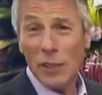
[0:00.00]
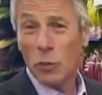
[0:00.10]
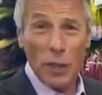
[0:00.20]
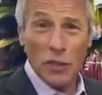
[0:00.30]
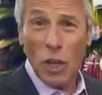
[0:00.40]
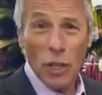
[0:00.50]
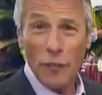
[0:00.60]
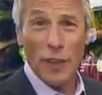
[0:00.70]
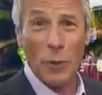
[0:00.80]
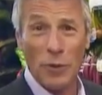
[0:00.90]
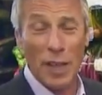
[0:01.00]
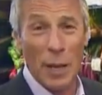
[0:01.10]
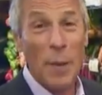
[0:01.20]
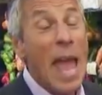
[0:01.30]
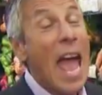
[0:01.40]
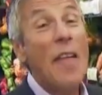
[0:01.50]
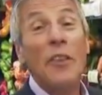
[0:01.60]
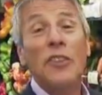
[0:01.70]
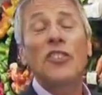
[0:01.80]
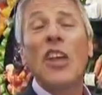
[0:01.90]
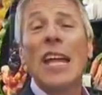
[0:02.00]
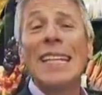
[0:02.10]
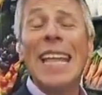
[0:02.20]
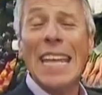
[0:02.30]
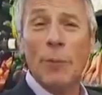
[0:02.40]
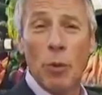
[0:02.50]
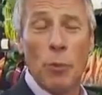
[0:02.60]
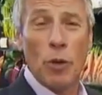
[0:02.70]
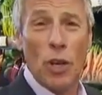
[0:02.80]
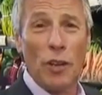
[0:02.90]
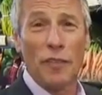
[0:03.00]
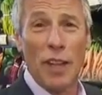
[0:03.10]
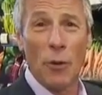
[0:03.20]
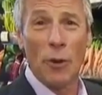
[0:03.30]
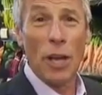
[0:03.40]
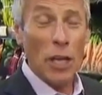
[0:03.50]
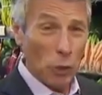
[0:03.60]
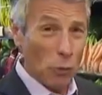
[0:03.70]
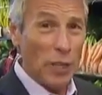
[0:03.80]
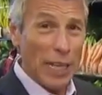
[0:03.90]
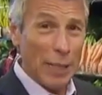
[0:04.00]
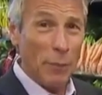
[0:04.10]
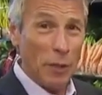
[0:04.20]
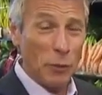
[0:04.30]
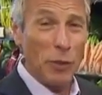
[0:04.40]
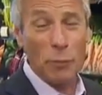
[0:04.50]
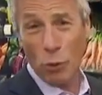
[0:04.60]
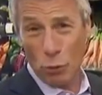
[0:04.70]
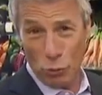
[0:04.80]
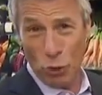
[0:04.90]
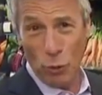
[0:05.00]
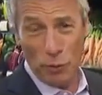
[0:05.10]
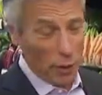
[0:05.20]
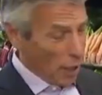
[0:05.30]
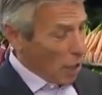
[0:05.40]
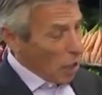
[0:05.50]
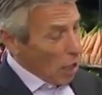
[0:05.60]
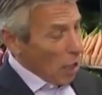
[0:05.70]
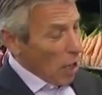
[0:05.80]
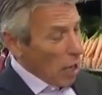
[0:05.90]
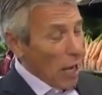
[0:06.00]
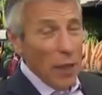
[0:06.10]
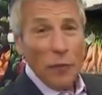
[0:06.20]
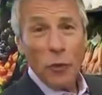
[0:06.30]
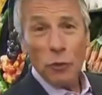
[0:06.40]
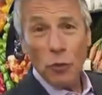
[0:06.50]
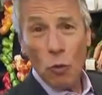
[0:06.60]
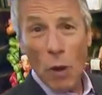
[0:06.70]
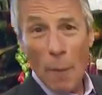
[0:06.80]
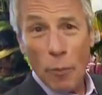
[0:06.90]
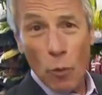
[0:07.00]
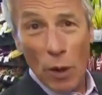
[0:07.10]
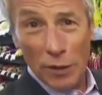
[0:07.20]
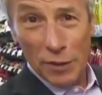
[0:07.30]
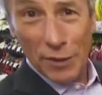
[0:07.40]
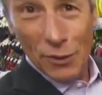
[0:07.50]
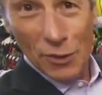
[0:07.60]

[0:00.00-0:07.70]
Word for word: That's right, it's cauliflower time. And this is naked purple cauliflower. You know what naked means in the produce terms? There's no wrap around it.